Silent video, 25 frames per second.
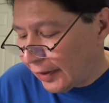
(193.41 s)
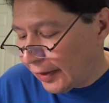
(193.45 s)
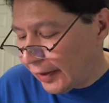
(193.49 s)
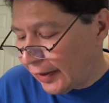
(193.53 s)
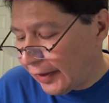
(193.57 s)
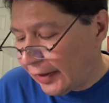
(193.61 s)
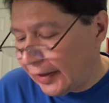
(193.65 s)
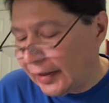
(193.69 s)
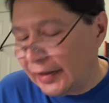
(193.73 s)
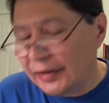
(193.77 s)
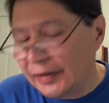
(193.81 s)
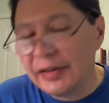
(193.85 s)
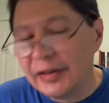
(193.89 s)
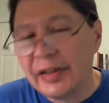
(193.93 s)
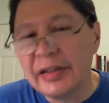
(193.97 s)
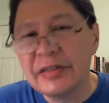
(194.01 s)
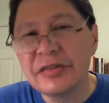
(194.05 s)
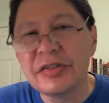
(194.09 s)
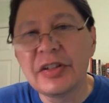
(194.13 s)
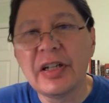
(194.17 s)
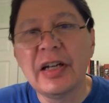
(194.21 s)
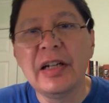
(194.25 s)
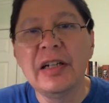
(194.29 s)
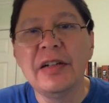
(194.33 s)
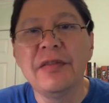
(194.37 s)
And
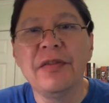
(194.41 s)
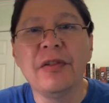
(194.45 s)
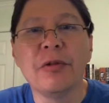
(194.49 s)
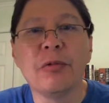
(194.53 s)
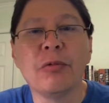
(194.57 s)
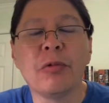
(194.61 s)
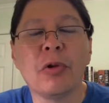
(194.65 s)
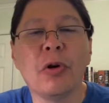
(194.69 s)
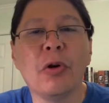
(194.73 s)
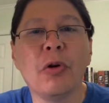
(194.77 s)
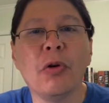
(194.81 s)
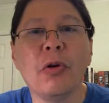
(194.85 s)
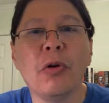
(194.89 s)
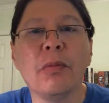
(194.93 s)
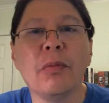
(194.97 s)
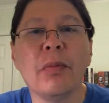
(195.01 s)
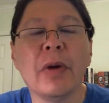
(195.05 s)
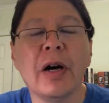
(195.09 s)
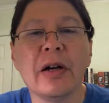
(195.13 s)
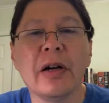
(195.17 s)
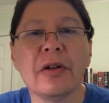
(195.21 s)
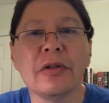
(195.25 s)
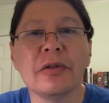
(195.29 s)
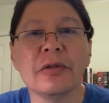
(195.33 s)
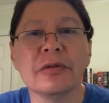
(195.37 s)
that's kind of the role
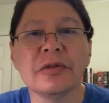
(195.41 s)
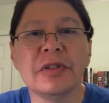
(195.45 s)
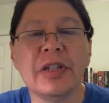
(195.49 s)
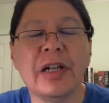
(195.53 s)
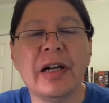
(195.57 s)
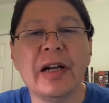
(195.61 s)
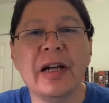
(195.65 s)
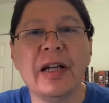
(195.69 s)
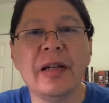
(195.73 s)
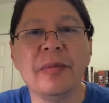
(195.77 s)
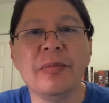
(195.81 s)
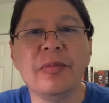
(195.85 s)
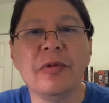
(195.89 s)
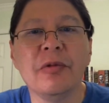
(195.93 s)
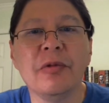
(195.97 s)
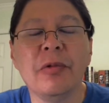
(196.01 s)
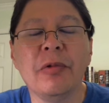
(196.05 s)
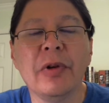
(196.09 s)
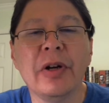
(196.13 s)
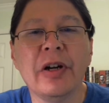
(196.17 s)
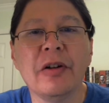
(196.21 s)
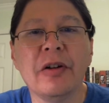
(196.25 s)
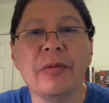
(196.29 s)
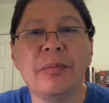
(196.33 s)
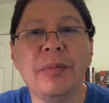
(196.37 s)
model type,
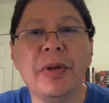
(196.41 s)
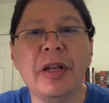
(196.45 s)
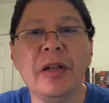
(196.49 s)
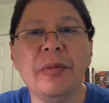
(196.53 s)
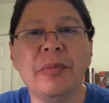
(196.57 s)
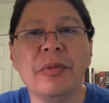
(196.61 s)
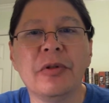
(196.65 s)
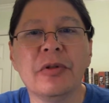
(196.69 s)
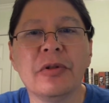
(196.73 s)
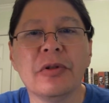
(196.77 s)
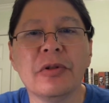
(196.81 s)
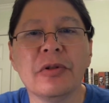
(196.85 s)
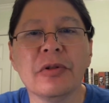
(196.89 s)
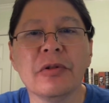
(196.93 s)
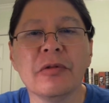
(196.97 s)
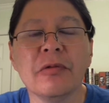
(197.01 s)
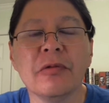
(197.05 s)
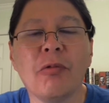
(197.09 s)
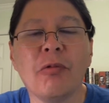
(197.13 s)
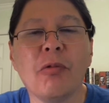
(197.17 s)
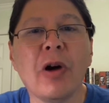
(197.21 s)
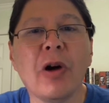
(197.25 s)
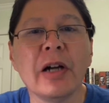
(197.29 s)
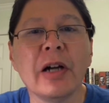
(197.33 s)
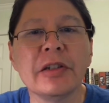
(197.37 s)
where people
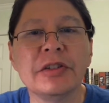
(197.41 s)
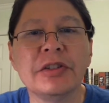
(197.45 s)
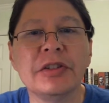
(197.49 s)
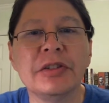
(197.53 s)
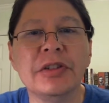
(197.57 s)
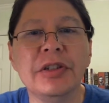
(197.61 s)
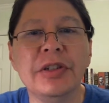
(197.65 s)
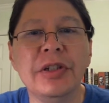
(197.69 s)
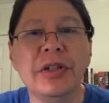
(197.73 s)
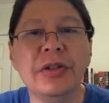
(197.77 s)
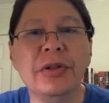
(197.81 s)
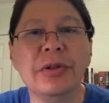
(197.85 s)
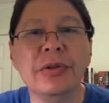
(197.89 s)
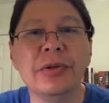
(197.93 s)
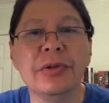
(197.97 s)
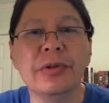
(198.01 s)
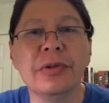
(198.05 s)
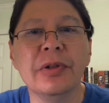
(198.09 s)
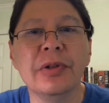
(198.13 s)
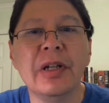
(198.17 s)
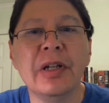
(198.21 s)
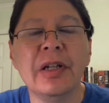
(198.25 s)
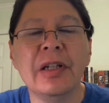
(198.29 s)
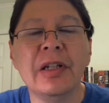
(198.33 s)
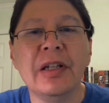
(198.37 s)
watch
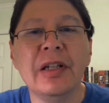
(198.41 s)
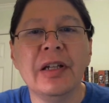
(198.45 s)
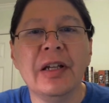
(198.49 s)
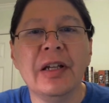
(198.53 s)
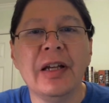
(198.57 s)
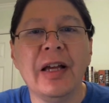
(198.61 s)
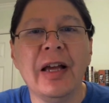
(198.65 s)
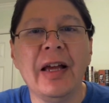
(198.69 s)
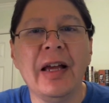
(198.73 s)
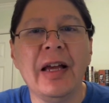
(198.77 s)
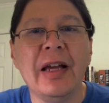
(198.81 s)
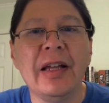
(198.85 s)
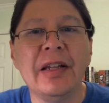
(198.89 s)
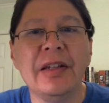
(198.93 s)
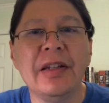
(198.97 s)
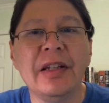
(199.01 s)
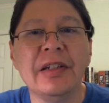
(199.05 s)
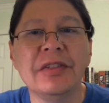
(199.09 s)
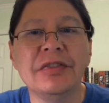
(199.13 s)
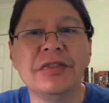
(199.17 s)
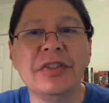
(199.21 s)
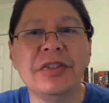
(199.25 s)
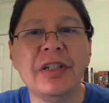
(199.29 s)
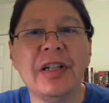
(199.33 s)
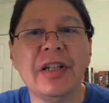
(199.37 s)
you and they
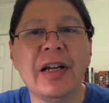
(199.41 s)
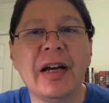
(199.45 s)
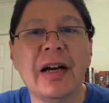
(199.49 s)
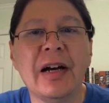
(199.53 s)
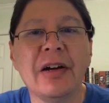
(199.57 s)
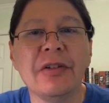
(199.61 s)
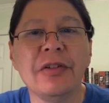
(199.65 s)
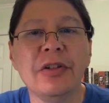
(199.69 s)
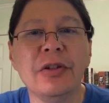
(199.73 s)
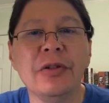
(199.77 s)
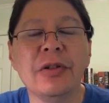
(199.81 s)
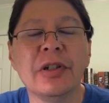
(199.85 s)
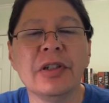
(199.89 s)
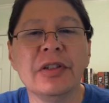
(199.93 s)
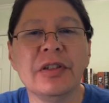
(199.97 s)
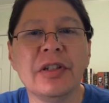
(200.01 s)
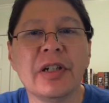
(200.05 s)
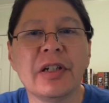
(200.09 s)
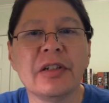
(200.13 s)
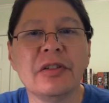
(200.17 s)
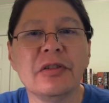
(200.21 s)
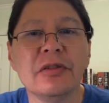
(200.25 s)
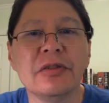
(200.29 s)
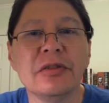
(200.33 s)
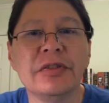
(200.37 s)
see how you
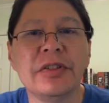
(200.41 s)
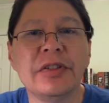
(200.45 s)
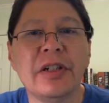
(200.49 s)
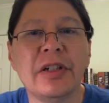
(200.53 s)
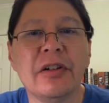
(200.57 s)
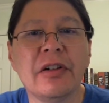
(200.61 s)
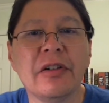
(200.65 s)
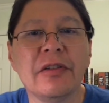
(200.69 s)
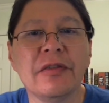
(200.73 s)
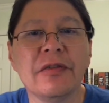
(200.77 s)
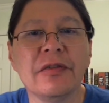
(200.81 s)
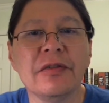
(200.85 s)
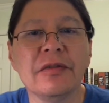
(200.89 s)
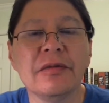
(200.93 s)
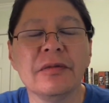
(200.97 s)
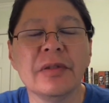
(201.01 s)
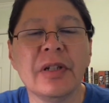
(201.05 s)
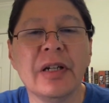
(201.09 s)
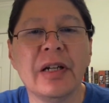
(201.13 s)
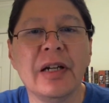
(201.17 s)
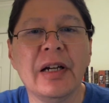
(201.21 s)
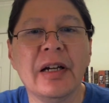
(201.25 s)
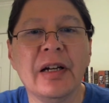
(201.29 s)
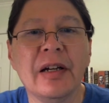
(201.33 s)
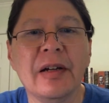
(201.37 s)
conduct yourself,
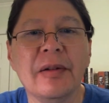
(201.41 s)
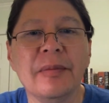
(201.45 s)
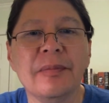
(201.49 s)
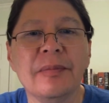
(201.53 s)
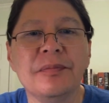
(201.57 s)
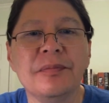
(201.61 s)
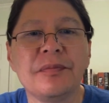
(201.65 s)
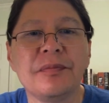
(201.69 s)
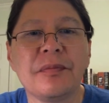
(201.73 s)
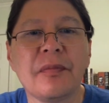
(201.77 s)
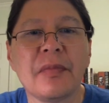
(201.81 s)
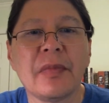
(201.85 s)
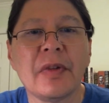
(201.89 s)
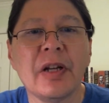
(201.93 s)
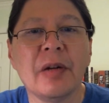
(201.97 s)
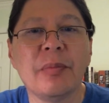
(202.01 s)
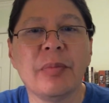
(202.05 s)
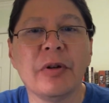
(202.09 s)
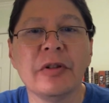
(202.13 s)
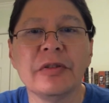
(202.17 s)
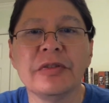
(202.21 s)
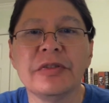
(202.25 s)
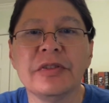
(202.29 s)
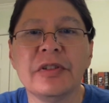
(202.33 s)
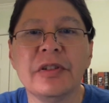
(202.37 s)
a
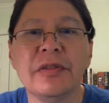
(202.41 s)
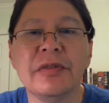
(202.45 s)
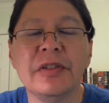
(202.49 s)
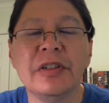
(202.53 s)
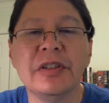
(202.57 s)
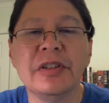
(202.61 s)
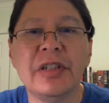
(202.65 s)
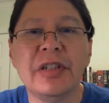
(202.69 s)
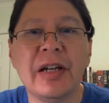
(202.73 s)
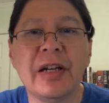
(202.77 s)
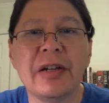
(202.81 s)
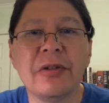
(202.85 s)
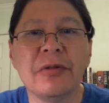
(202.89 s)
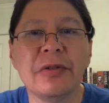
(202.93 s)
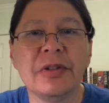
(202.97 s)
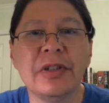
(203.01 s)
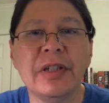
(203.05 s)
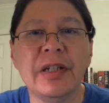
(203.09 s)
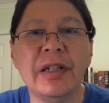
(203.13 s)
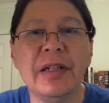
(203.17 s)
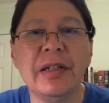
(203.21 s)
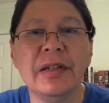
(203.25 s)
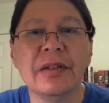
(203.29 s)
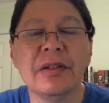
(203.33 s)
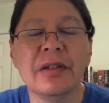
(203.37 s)
person of
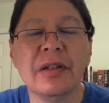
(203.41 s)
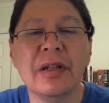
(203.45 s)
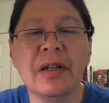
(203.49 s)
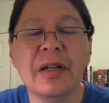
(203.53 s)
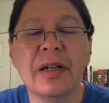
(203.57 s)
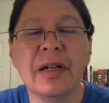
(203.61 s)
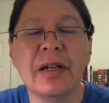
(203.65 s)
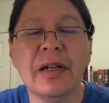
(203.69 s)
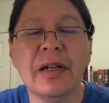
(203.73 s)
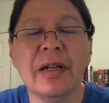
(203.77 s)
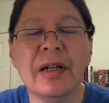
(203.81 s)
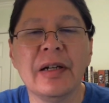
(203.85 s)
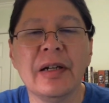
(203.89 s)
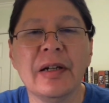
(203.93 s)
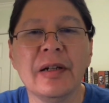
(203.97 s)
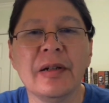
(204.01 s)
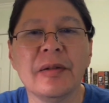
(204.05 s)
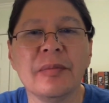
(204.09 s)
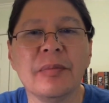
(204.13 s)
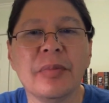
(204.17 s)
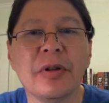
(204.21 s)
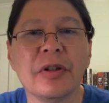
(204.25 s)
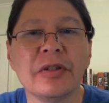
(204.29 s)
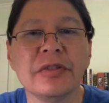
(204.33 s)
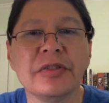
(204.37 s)
integrity, a
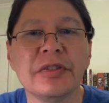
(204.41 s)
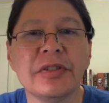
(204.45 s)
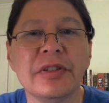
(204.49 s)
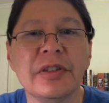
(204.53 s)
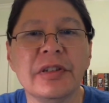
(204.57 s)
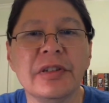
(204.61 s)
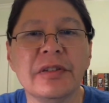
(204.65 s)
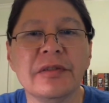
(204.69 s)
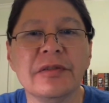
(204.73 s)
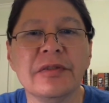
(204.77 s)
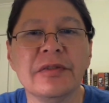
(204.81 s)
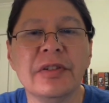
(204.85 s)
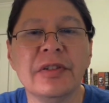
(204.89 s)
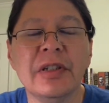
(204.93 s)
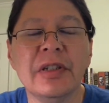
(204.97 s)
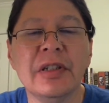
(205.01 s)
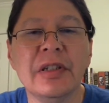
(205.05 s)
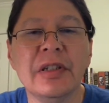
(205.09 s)
person of